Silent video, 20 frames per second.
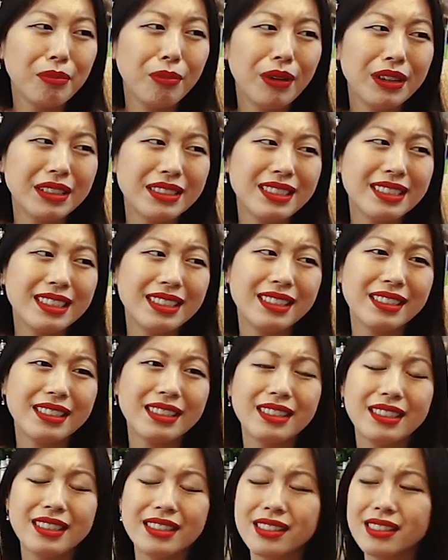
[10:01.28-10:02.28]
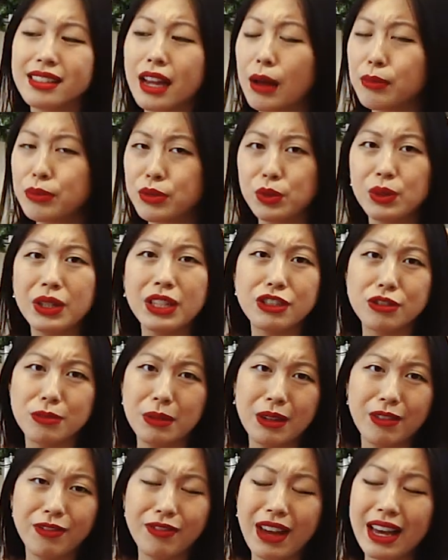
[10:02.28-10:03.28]
wanted to stop doing
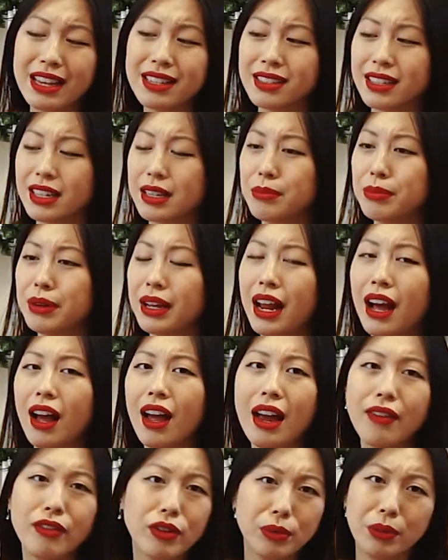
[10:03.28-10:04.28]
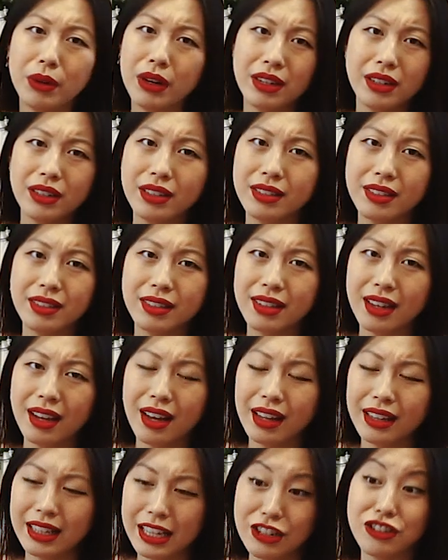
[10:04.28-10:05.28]
intermittent fasting, but everyone
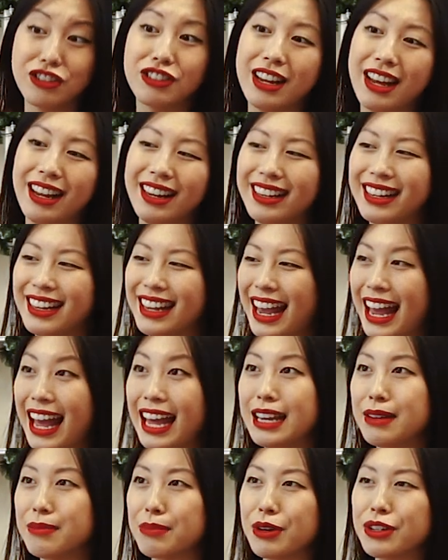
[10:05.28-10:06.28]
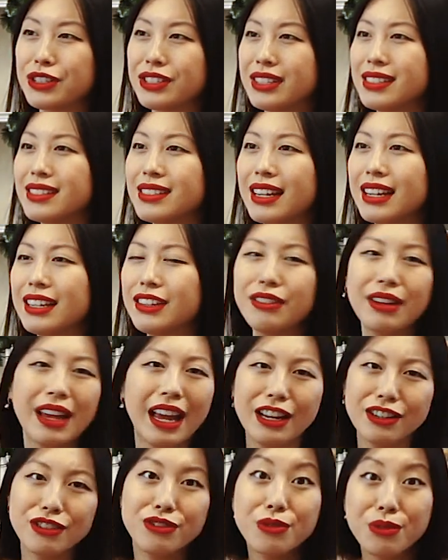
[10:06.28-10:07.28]
on the internet and in person said you
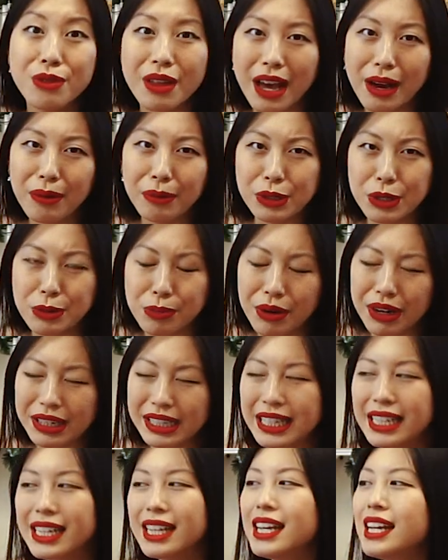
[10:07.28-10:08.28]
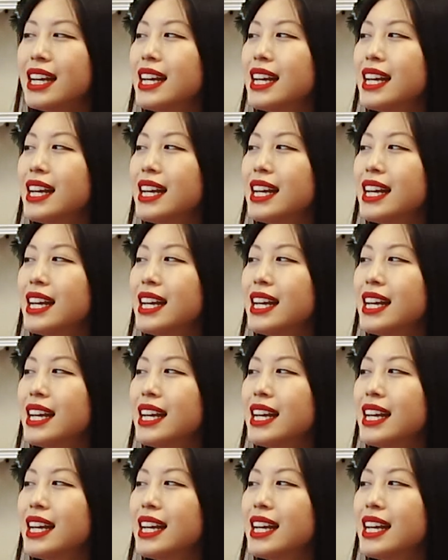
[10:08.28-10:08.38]
can't do that when you're pregnant.